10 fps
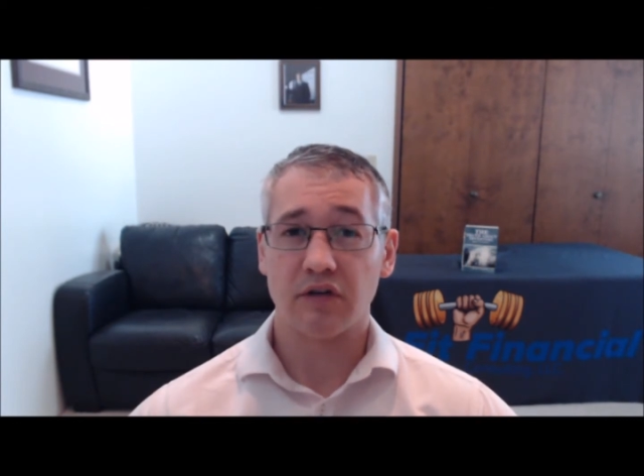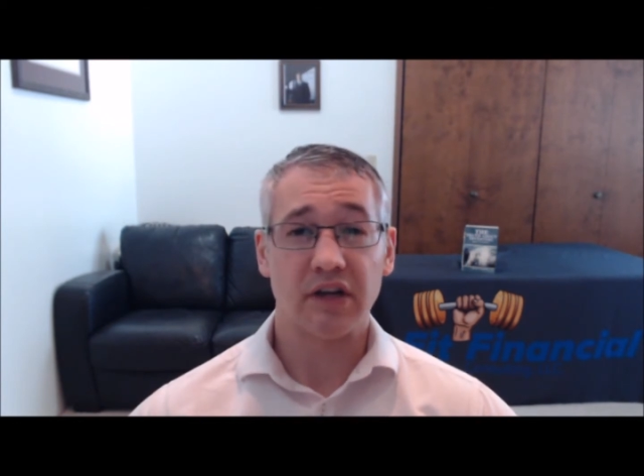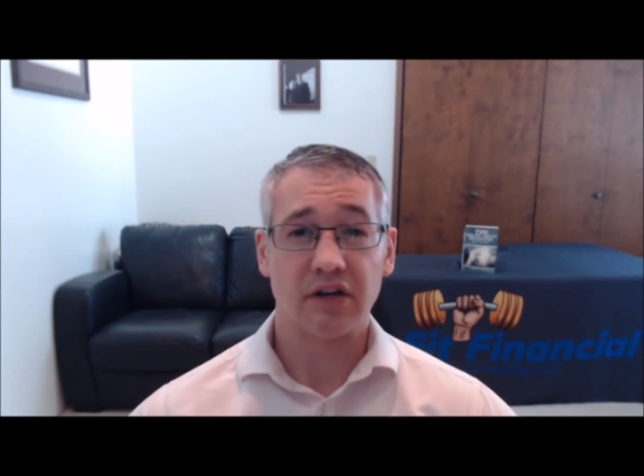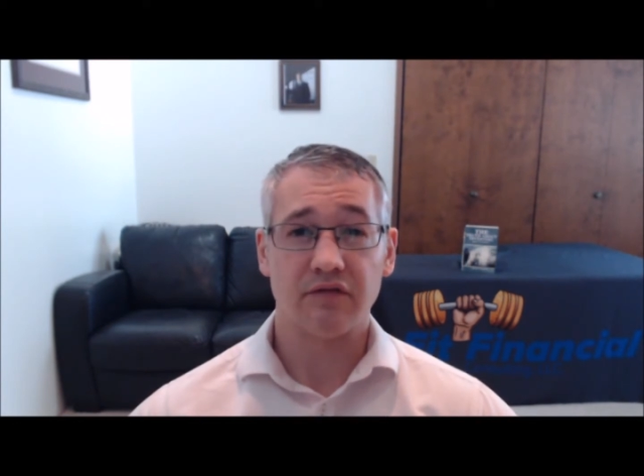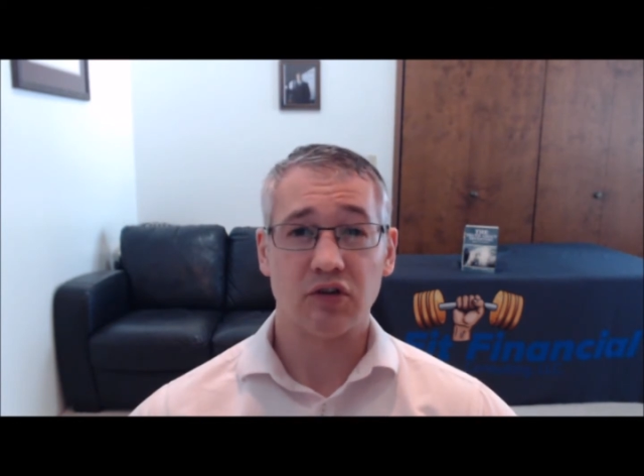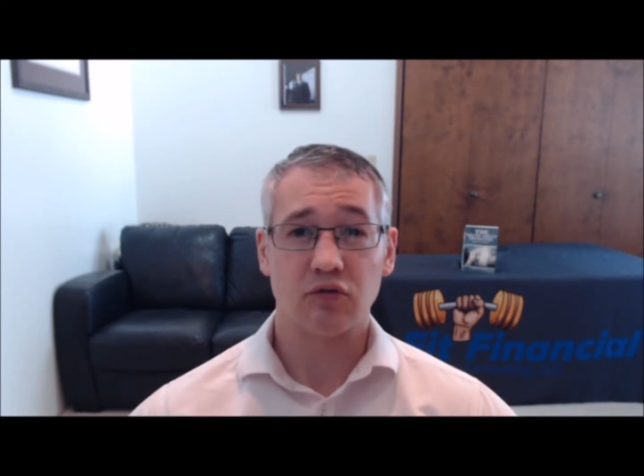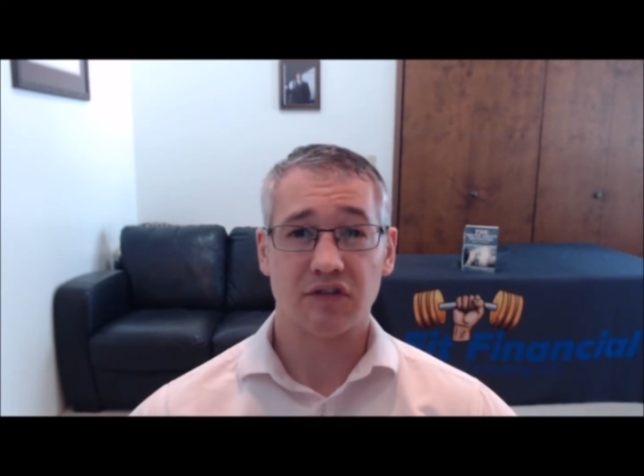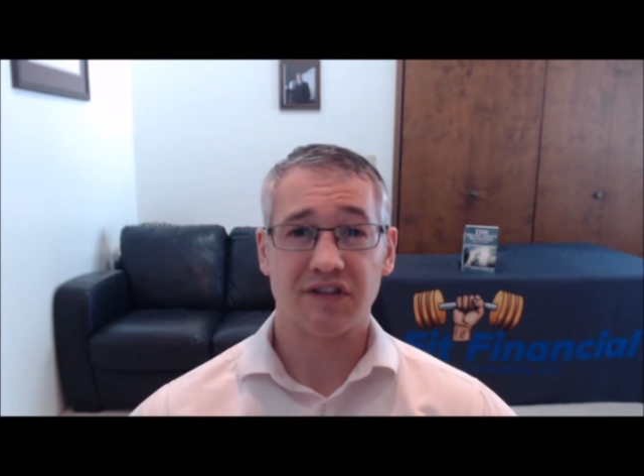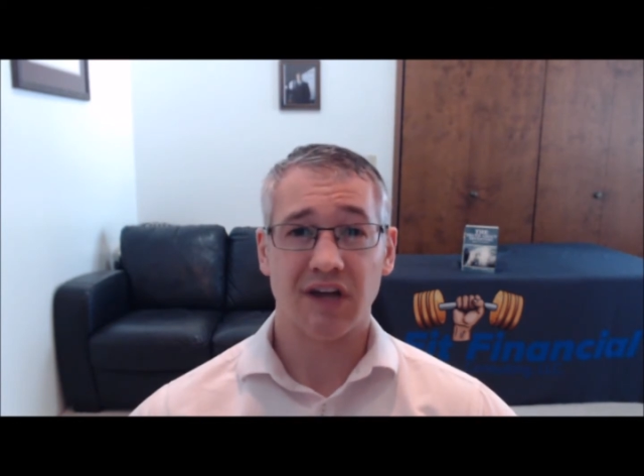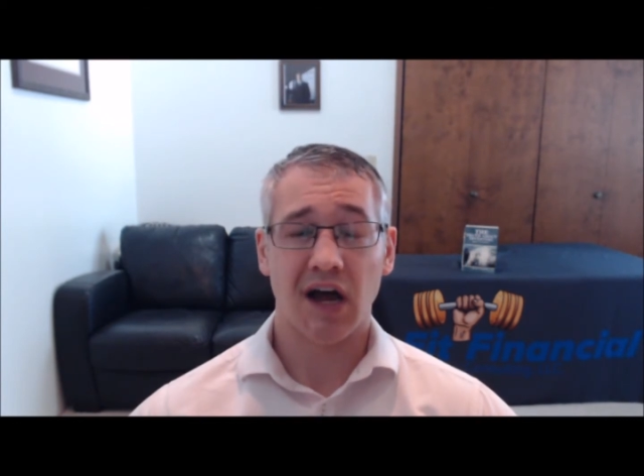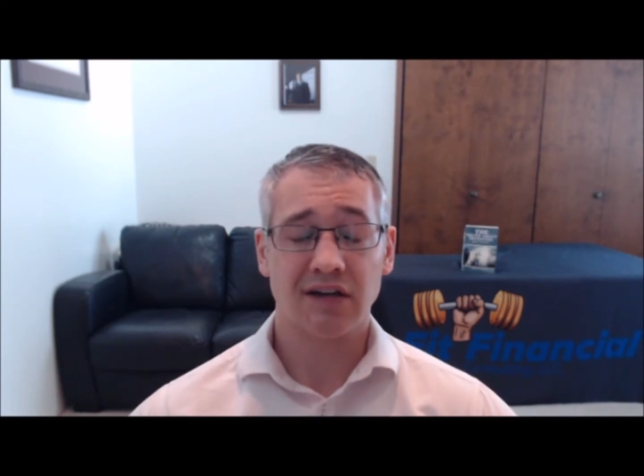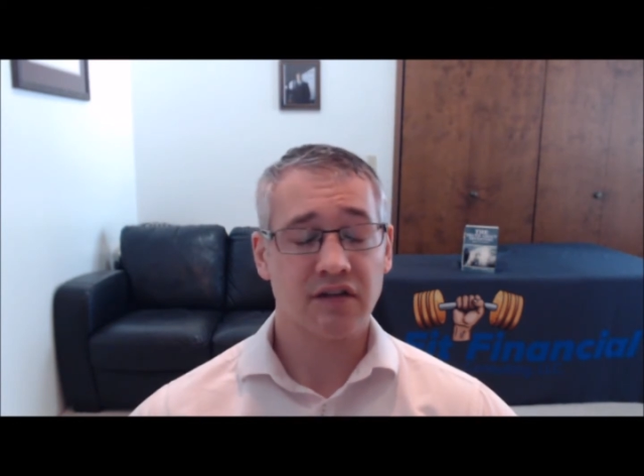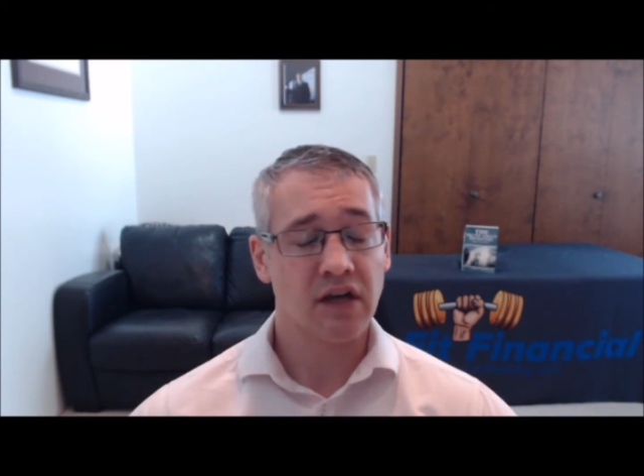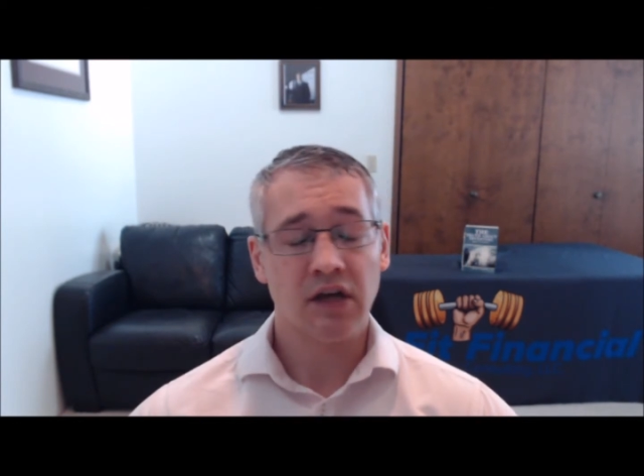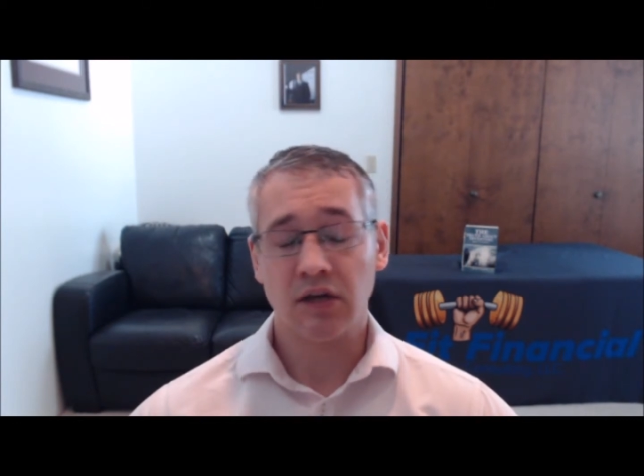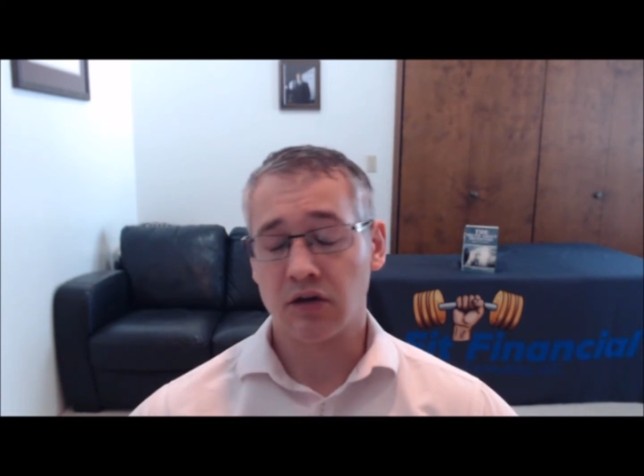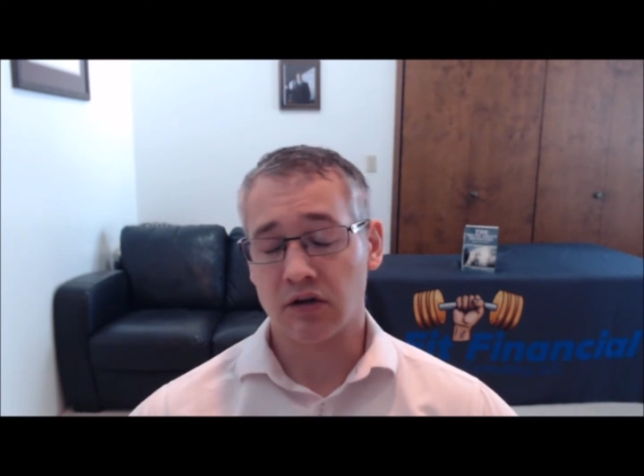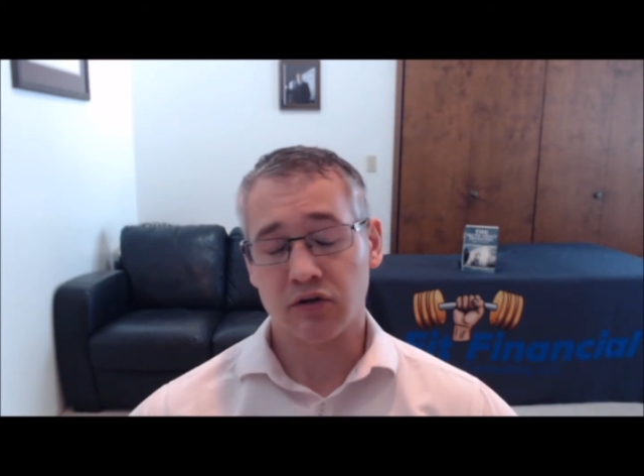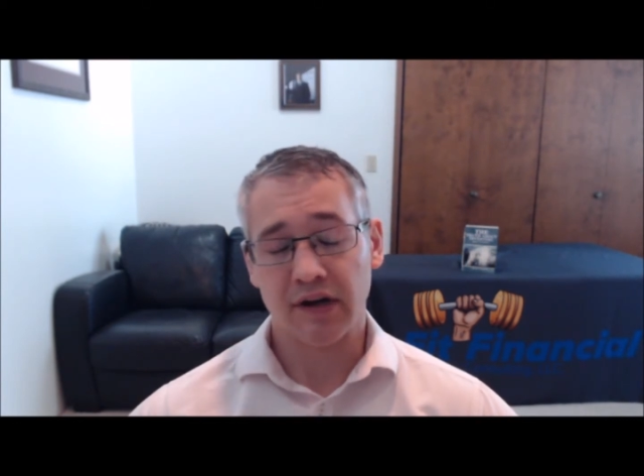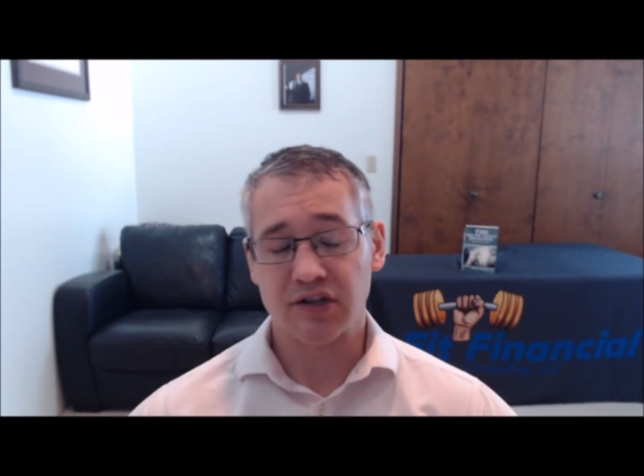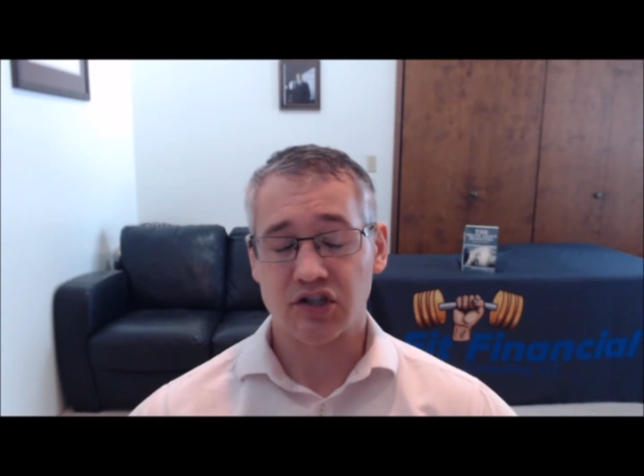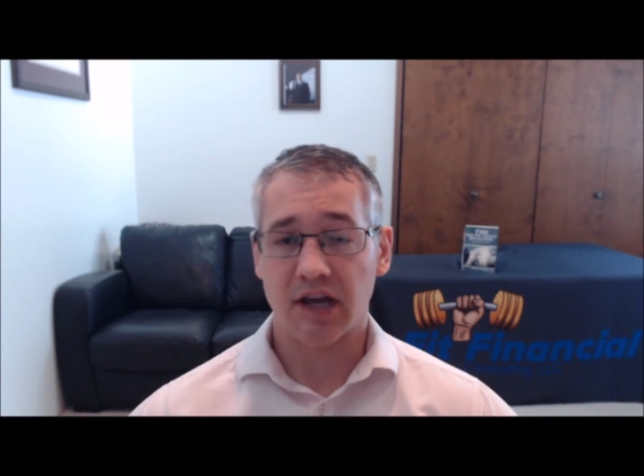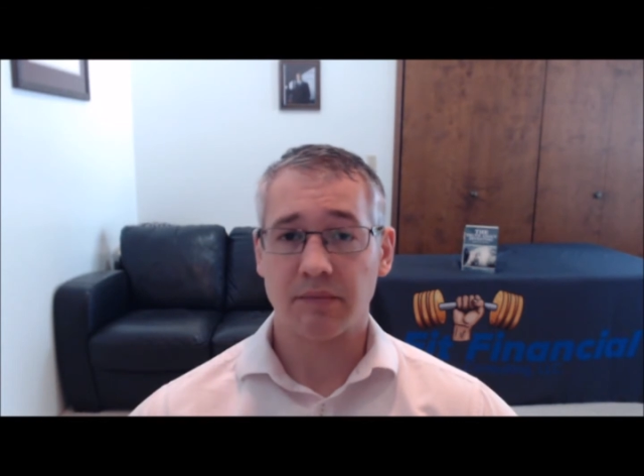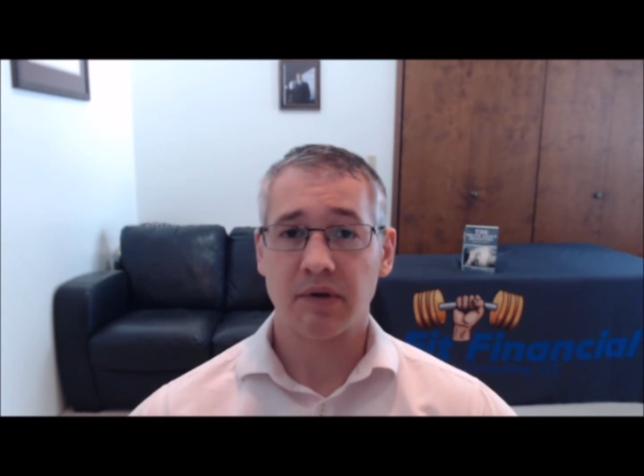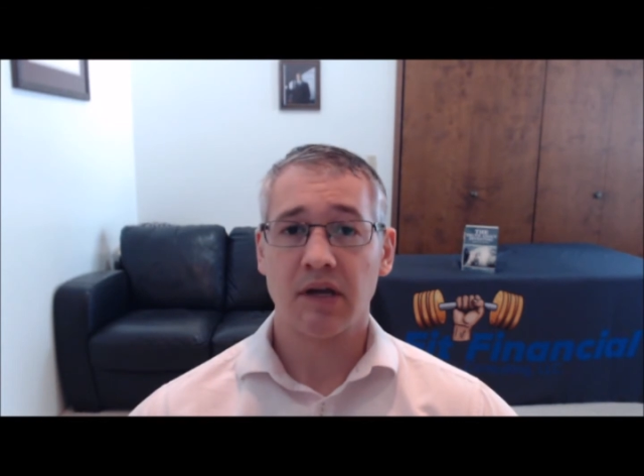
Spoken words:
individual stocks, you're in great shape.